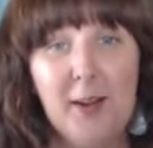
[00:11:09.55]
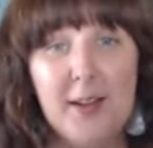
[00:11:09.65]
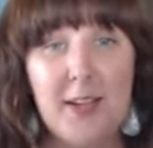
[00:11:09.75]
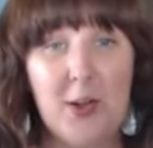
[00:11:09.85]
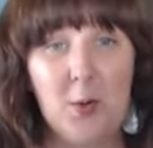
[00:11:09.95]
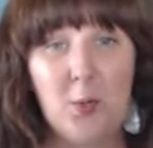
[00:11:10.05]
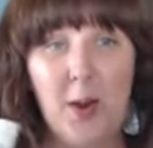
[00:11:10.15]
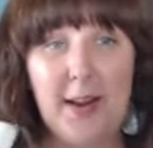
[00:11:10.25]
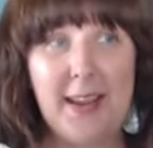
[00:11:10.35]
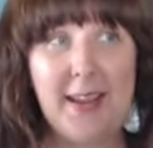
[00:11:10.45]

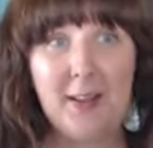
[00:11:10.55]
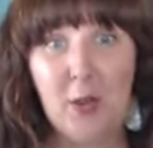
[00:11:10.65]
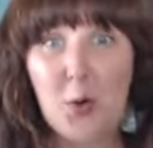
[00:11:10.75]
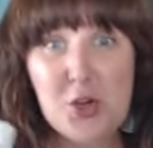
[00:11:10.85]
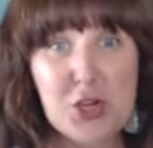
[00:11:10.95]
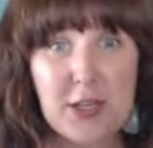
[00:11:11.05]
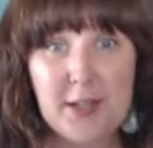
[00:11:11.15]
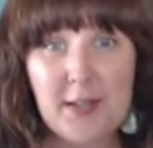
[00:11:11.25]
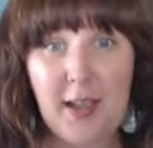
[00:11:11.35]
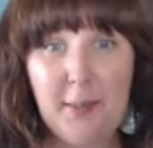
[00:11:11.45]
runny lotion
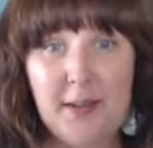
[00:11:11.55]
type